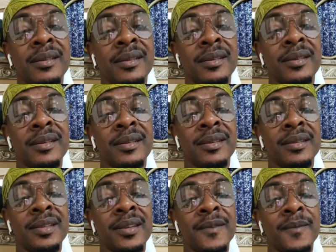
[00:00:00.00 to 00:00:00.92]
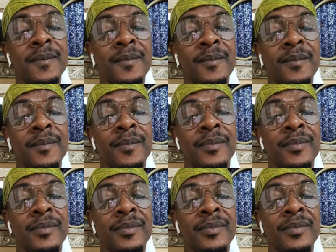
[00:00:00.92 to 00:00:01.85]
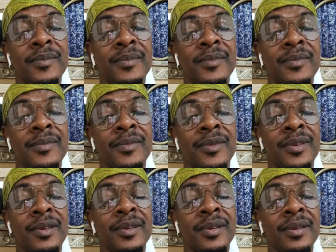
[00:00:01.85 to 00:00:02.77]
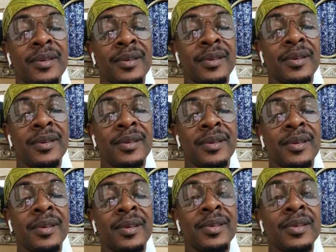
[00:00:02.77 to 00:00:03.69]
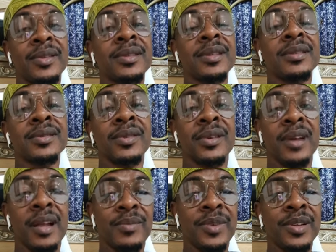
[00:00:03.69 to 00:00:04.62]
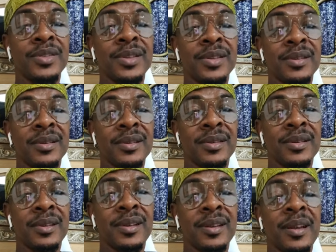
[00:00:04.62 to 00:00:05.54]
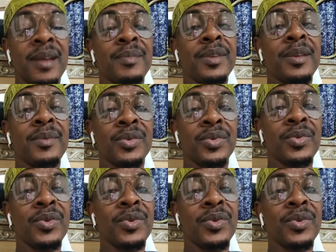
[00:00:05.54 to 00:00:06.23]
Is it? Is it? Just listen to God, brethren. I'm able to work